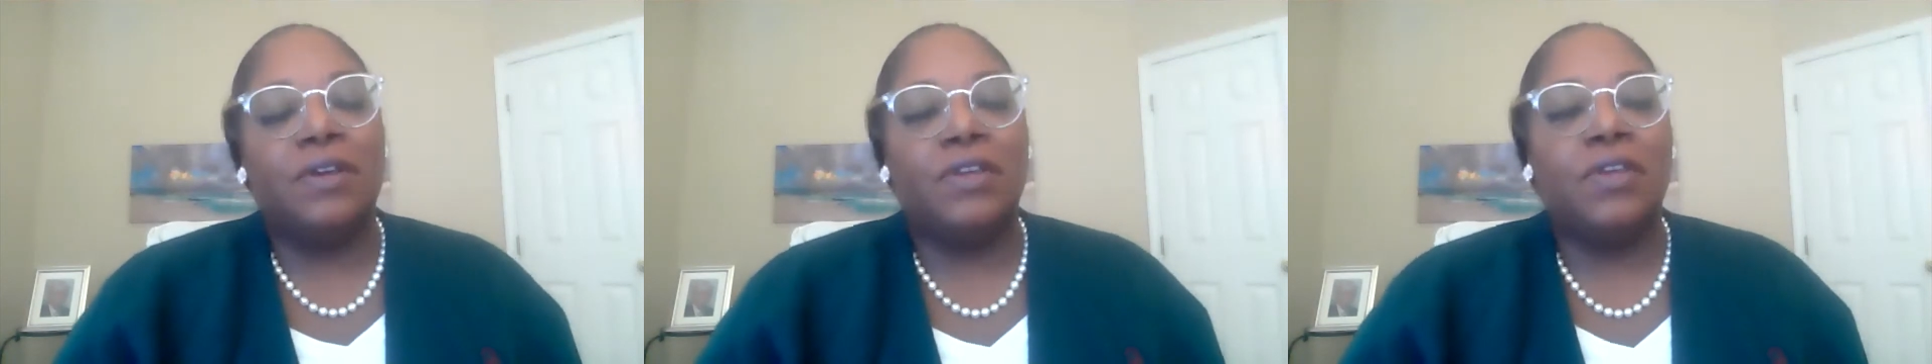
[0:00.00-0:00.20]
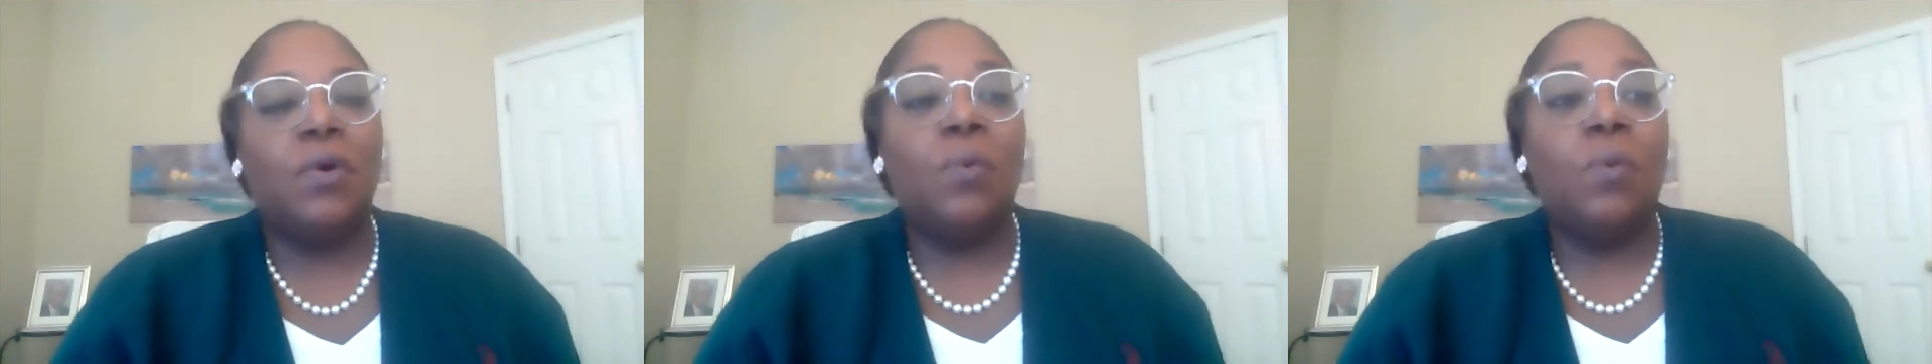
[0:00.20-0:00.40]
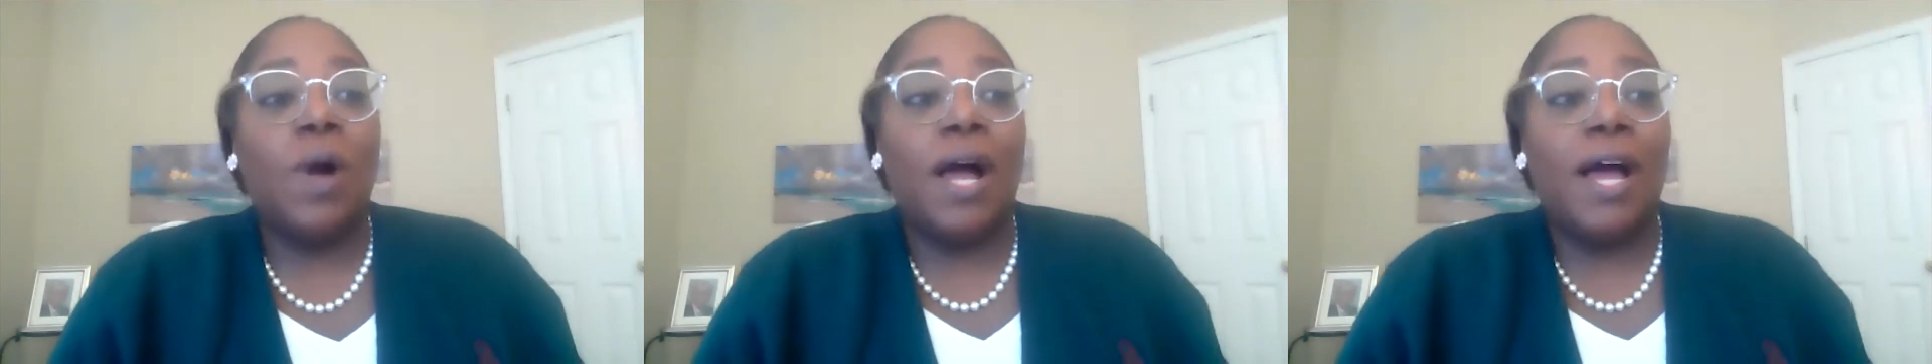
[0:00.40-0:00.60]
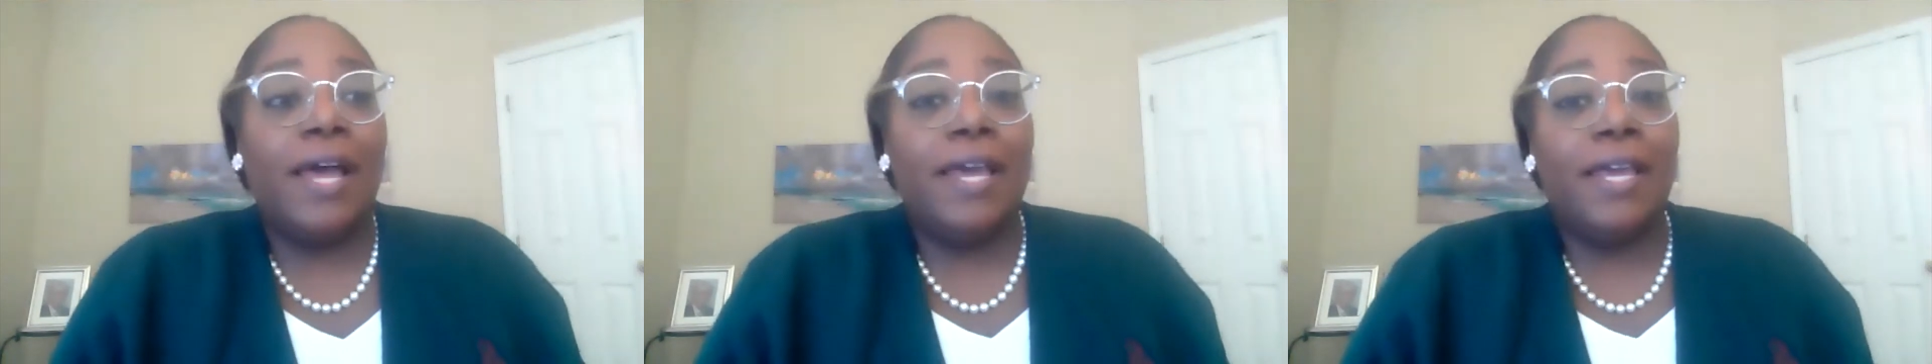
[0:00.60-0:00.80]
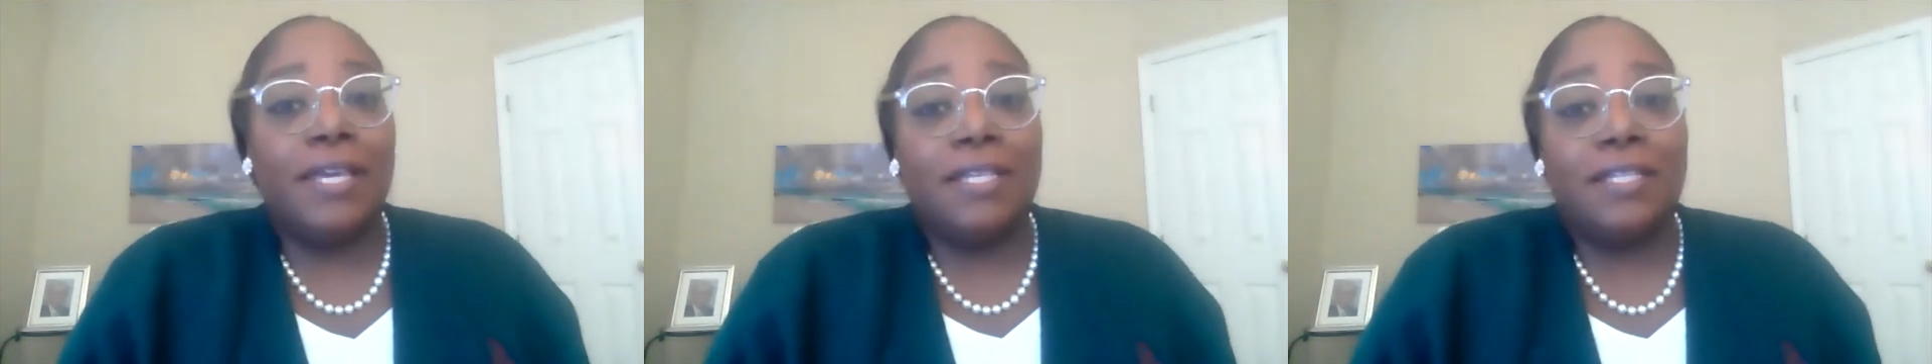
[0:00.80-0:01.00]

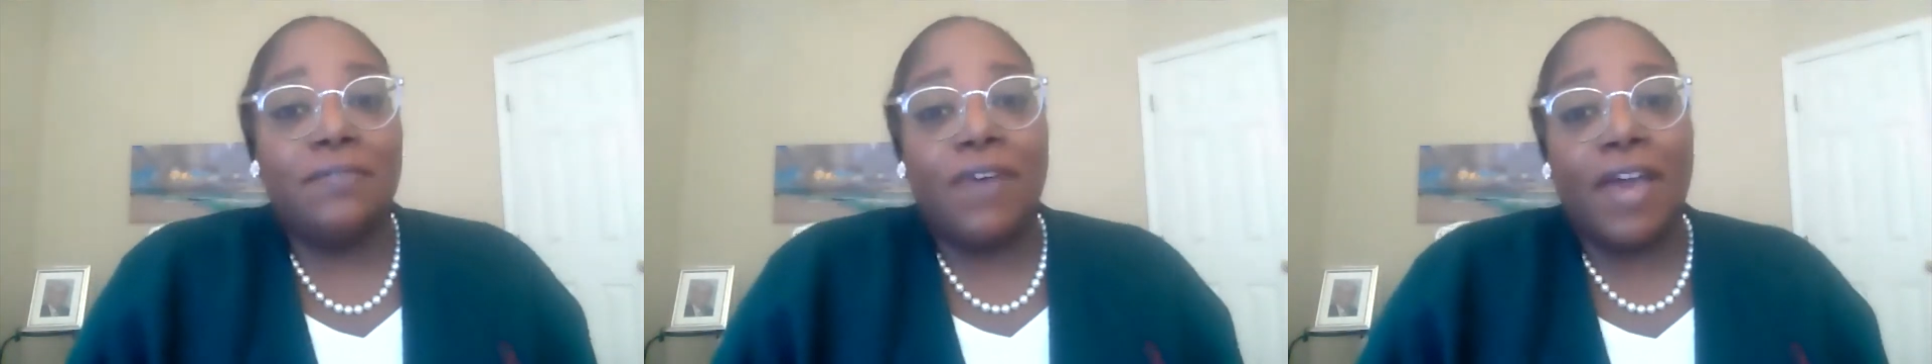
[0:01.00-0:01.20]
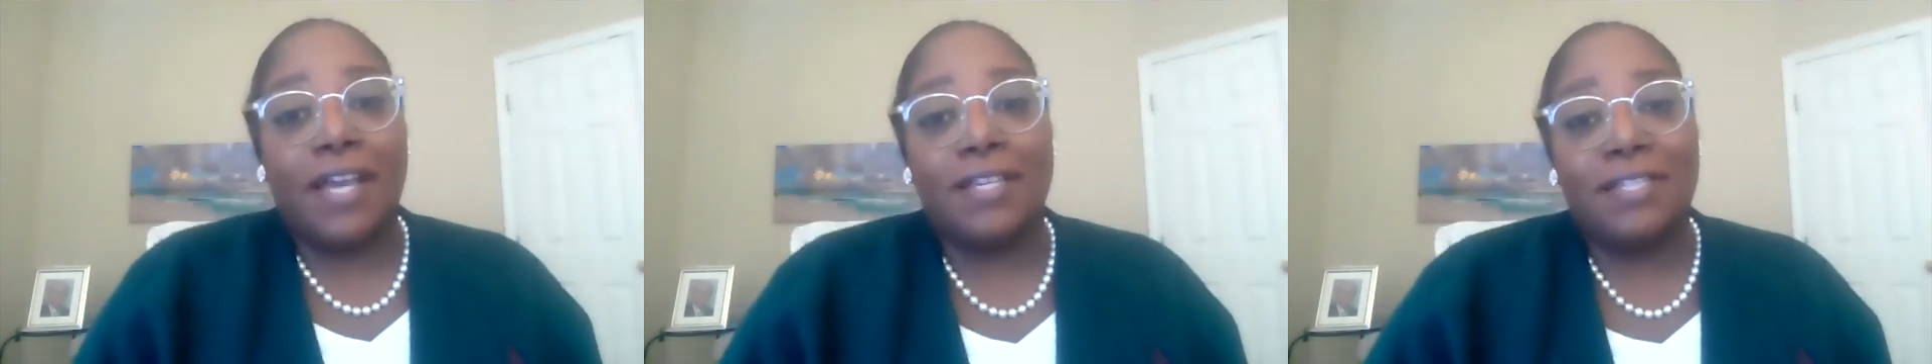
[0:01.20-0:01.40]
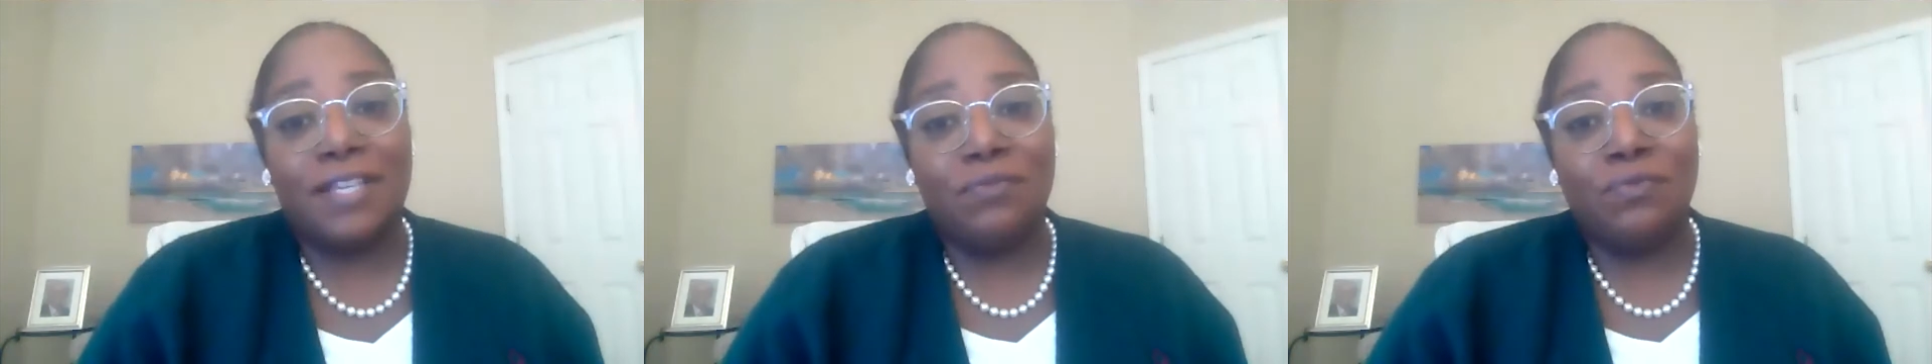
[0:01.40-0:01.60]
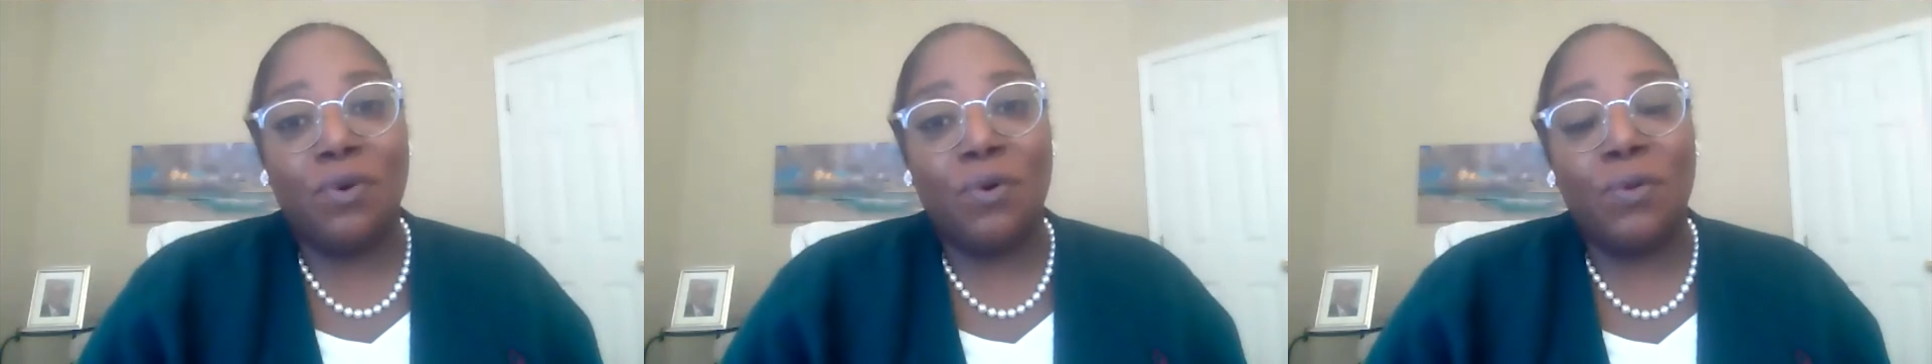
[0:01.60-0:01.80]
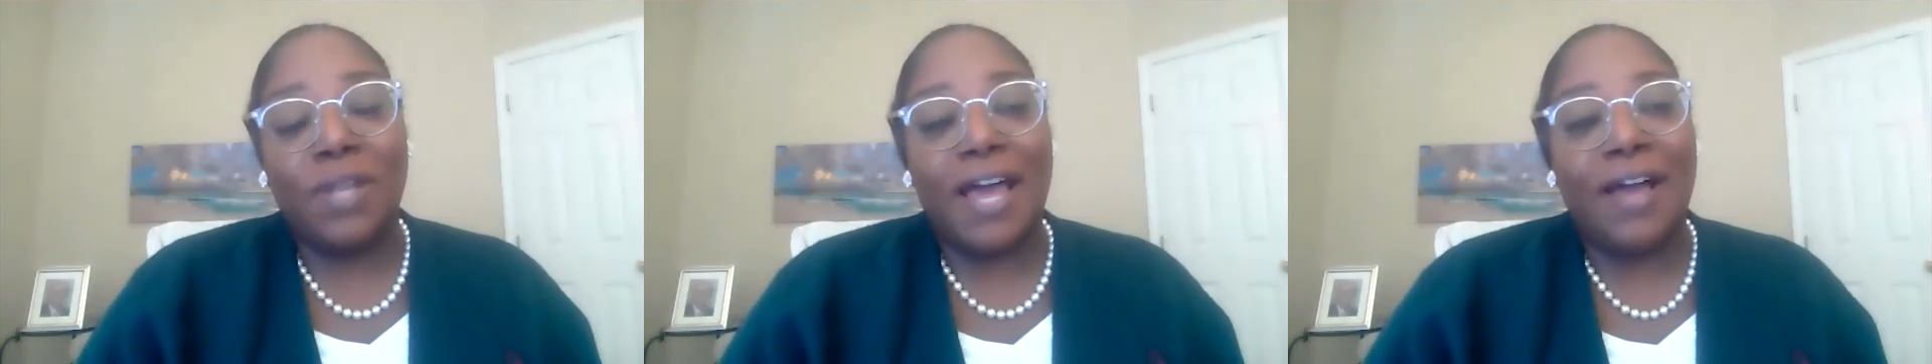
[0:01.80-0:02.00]
why is the vaccine
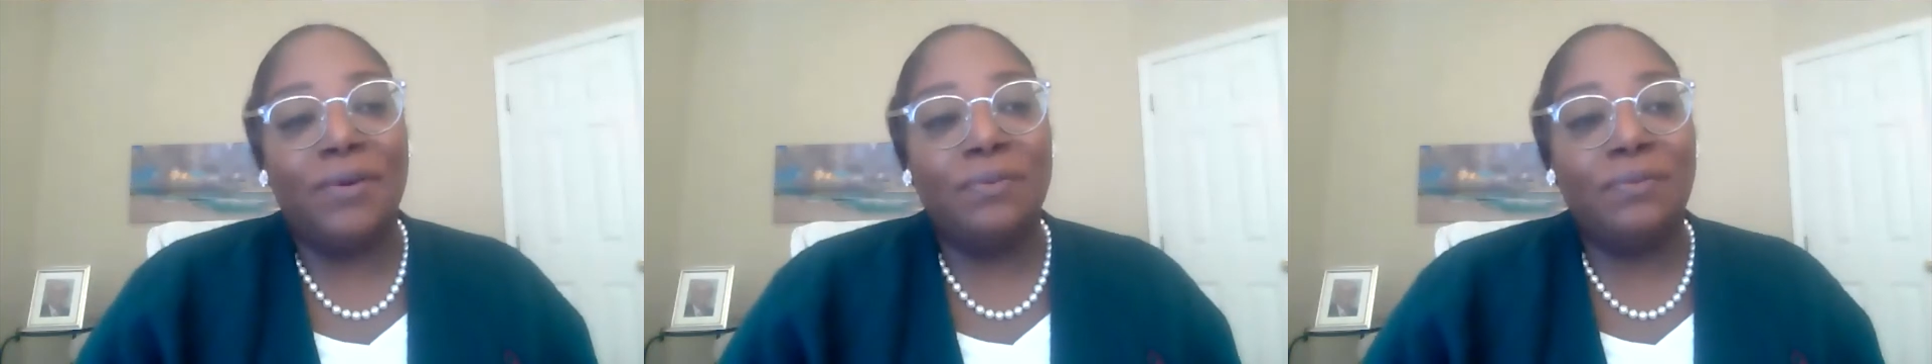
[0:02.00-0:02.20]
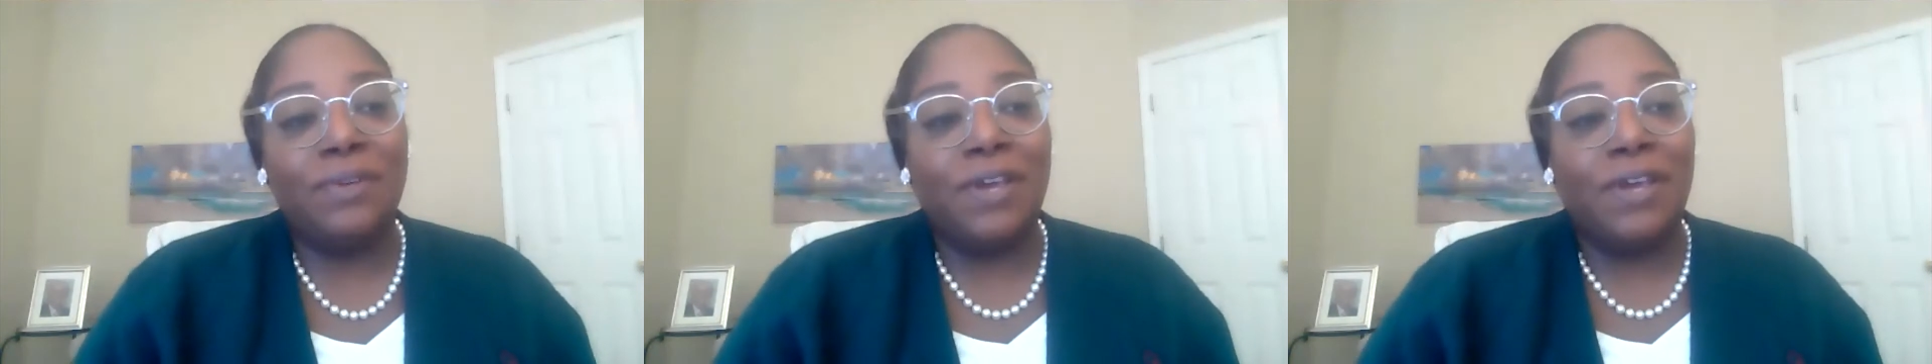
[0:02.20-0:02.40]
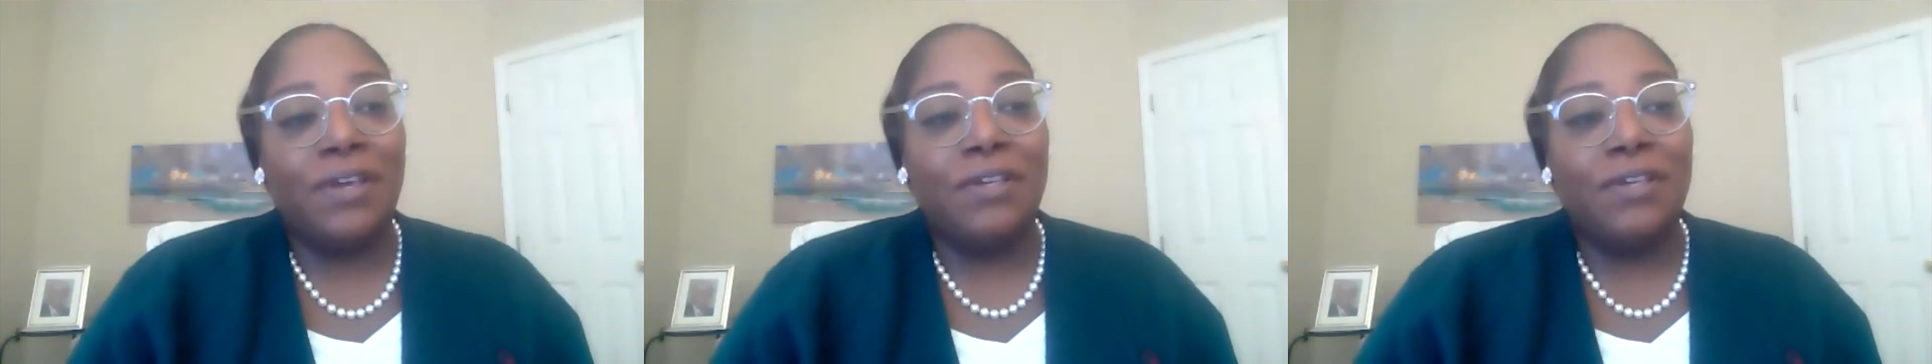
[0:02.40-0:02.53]
rollout